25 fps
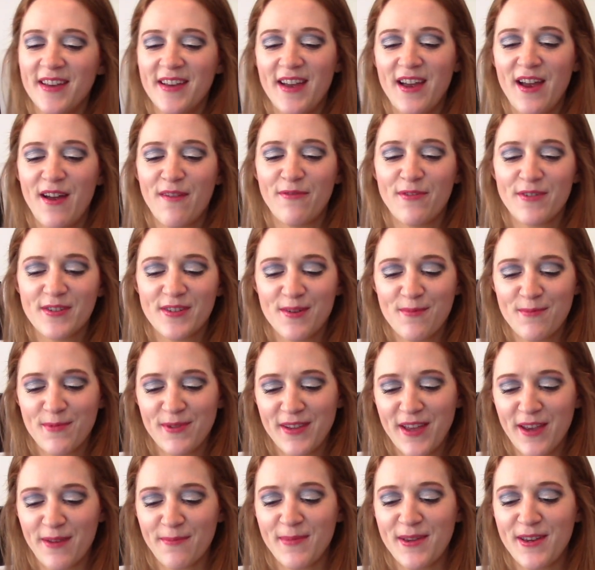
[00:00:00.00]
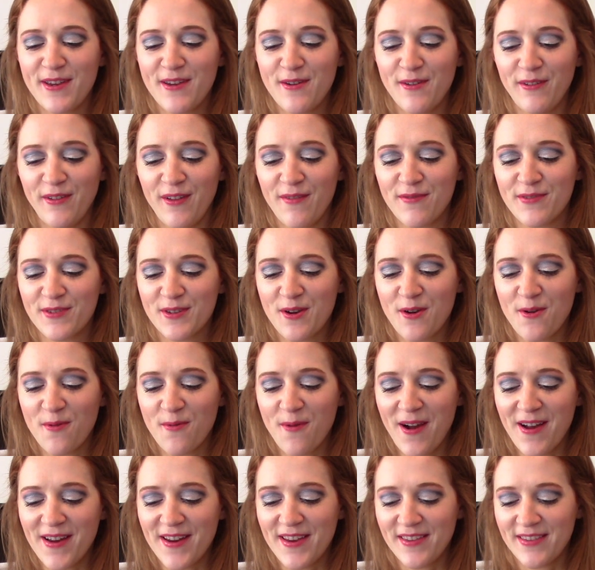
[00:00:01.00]
And for someone like me who loves
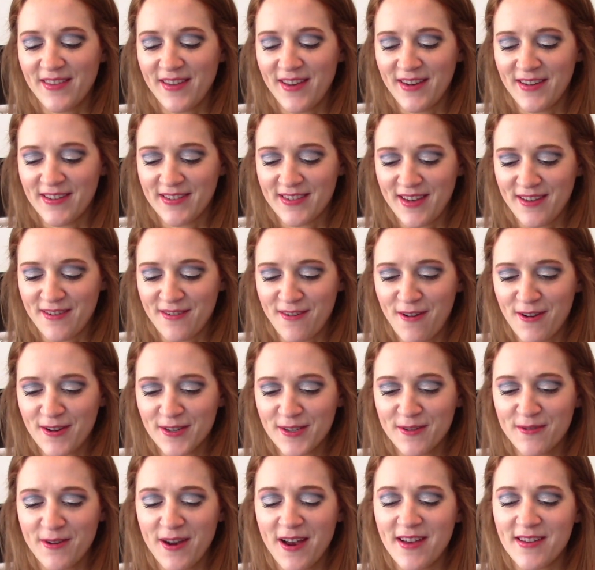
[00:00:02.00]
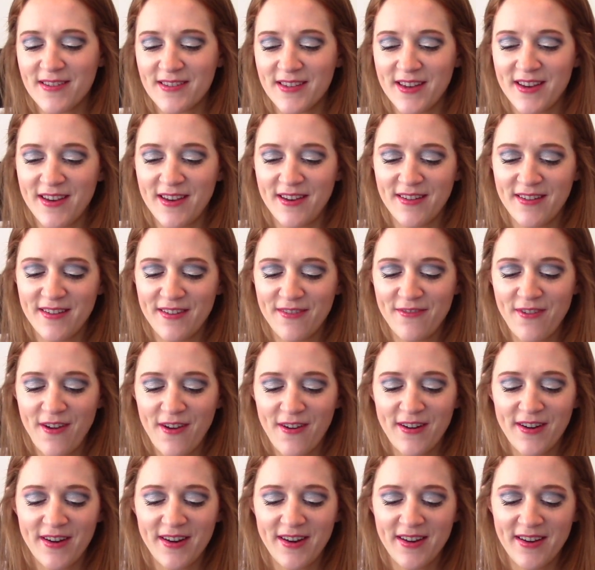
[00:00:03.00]
kawaii things and also has a
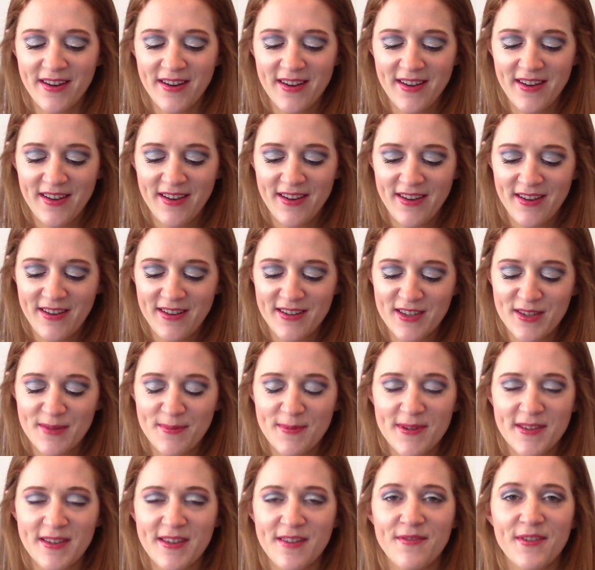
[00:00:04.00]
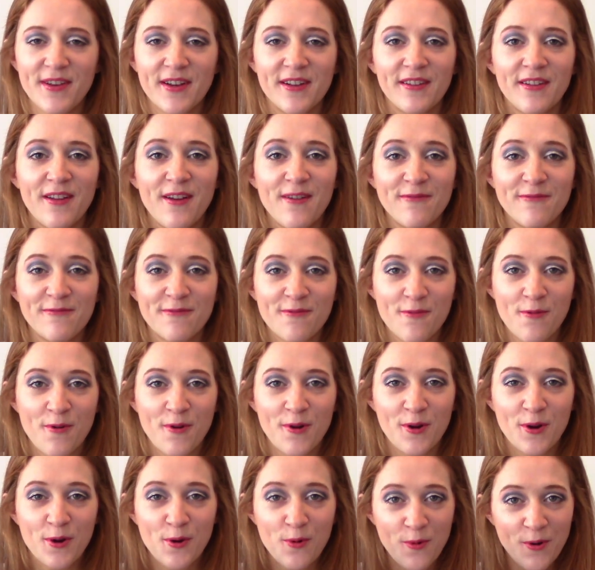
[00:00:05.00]
very specific love
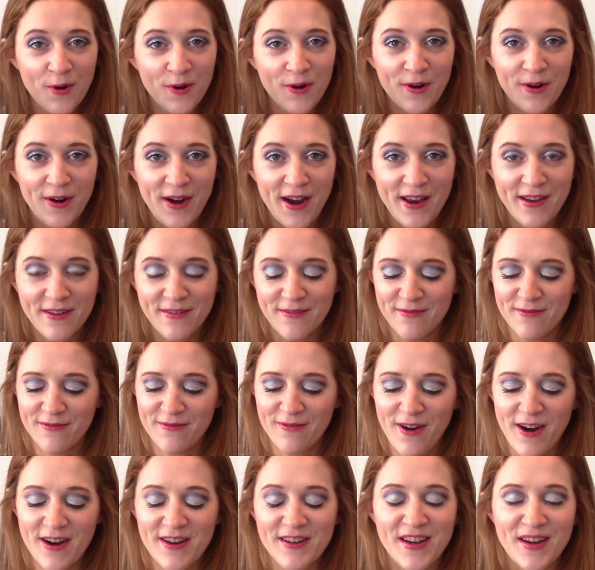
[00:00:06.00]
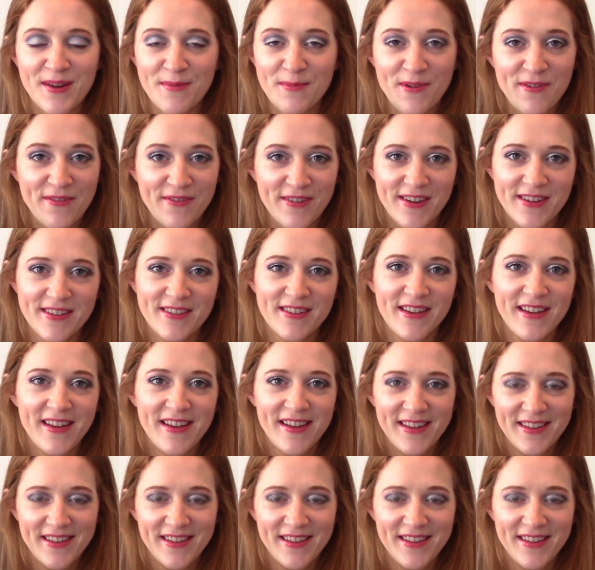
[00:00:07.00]
for horror and frightening movies,